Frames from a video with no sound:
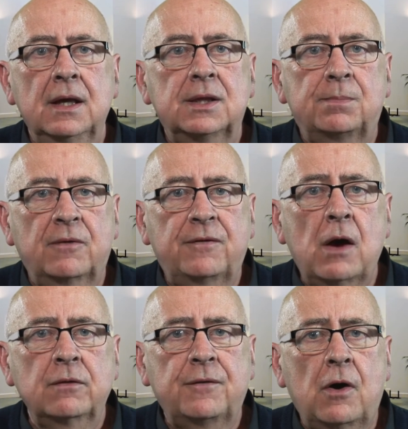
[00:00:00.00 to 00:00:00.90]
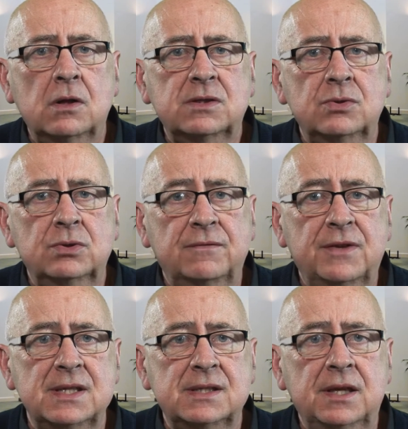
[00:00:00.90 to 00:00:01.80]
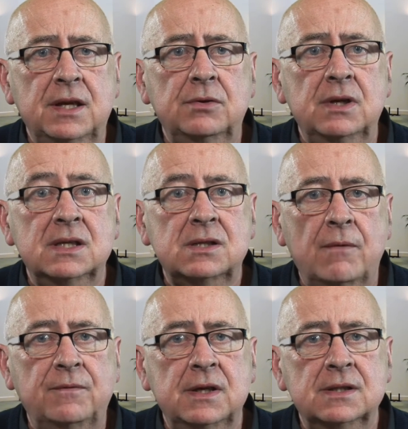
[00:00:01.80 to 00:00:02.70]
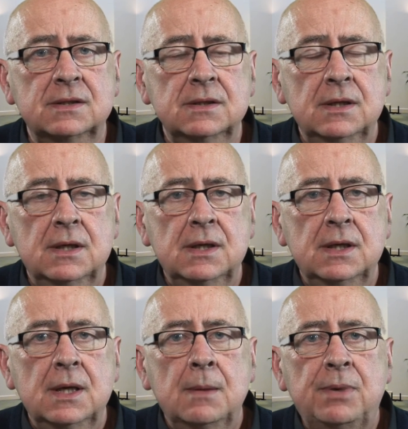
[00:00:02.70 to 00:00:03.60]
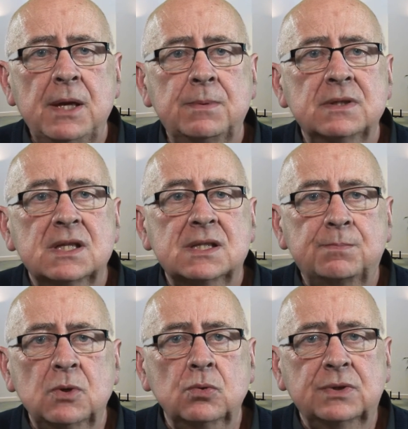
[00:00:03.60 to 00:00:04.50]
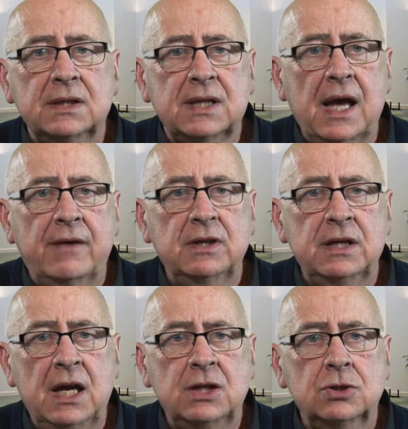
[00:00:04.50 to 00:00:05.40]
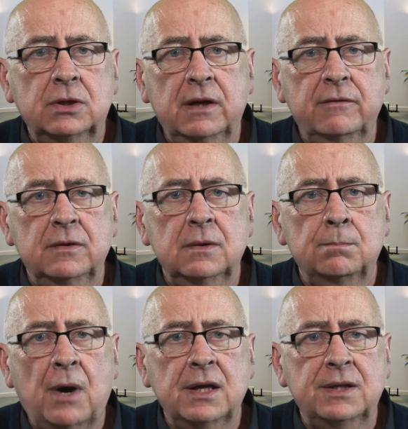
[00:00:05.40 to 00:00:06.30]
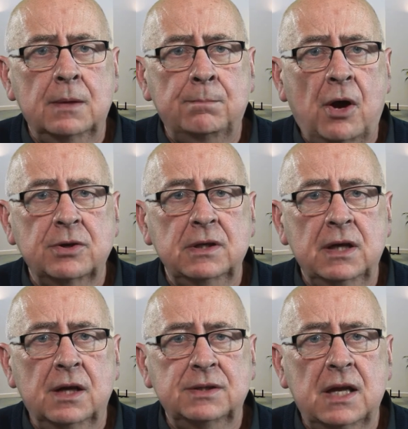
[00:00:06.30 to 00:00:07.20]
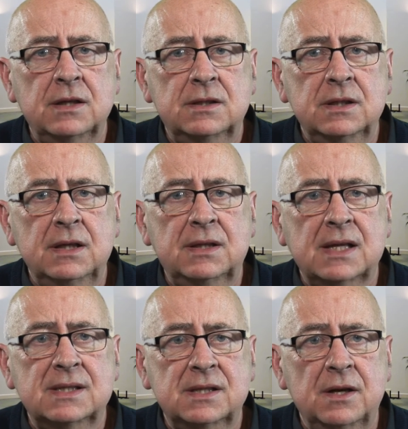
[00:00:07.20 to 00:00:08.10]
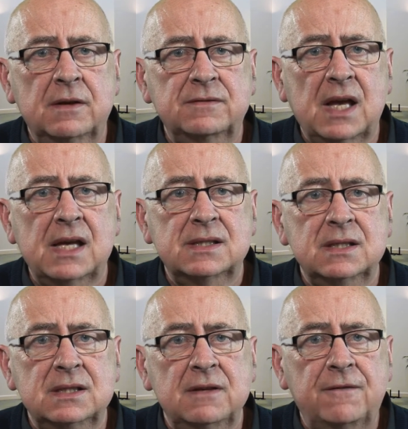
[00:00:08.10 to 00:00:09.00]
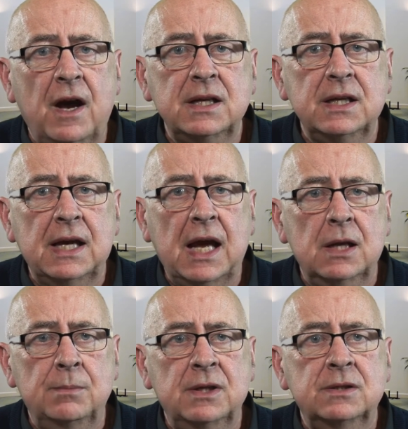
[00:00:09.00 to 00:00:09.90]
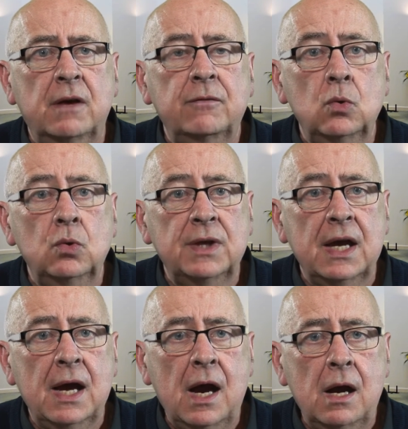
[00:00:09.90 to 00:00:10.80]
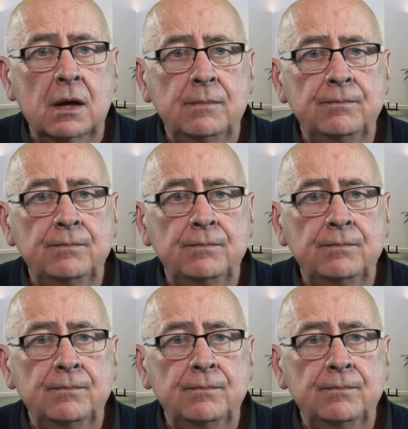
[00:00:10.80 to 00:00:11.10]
The profound falsehood of this theory is obvious. People dispute that they have a nature given by their bodily identity that serves as a defining element of who they are.